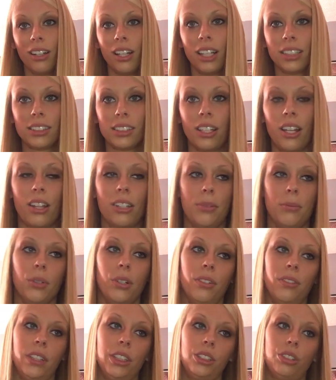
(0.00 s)
that's another
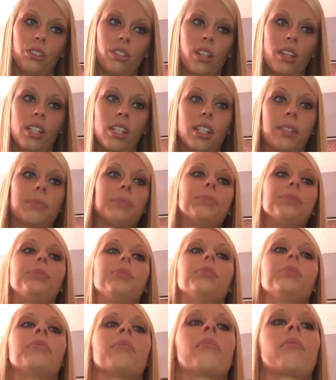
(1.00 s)
motivational thing.
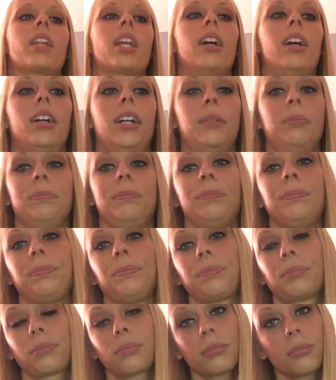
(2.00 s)
Um,
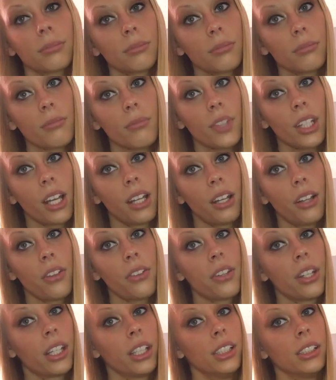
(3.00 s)

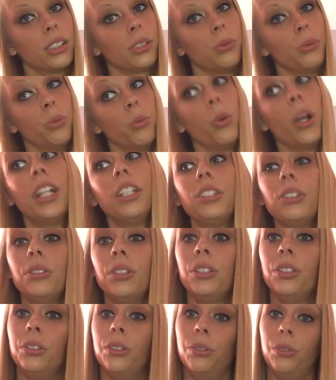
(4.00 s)
another thing is, when you
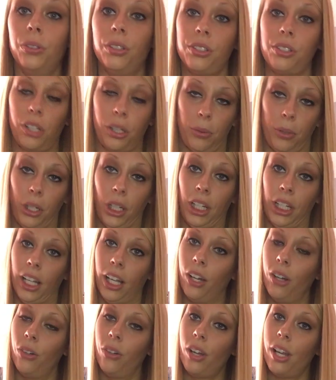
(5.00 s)
do start working
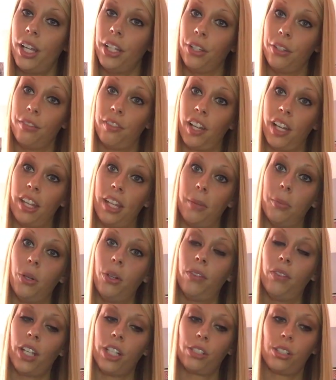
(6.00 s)
out and you find that
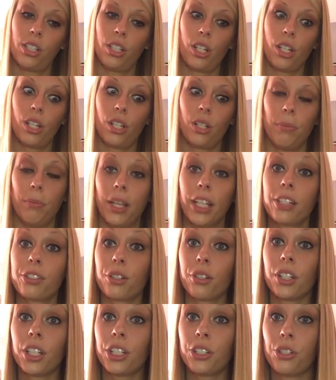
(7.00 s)
motivation, make
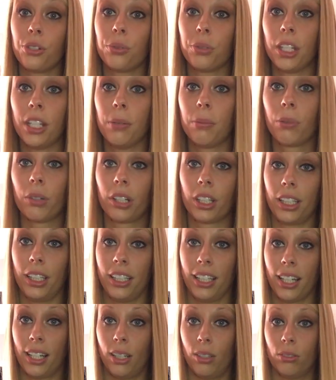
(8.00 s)
sure that you keep
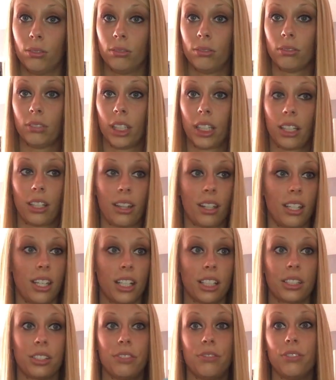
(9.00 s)
working out like the
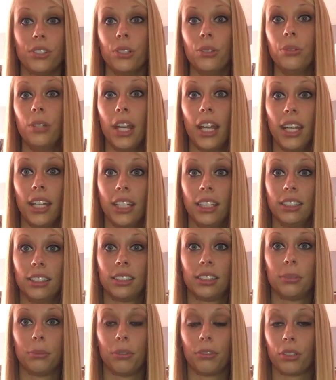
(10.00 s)
next few
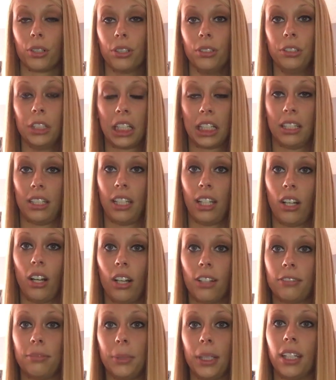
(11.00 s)
days before you take a day
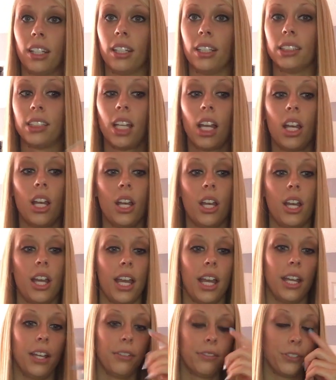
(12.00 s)
off, because
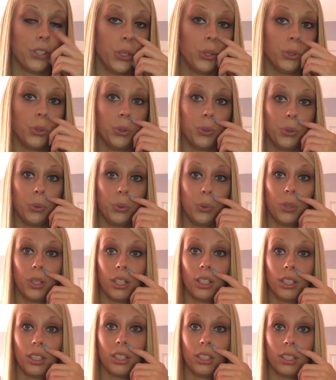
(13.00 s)
if you
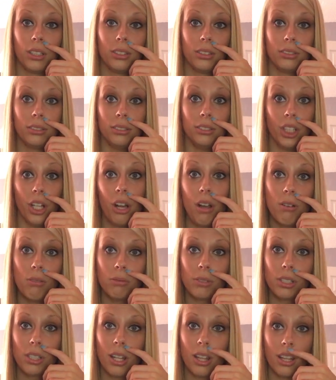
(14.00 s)

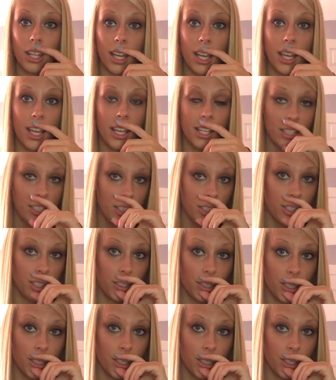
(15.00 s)
don't, then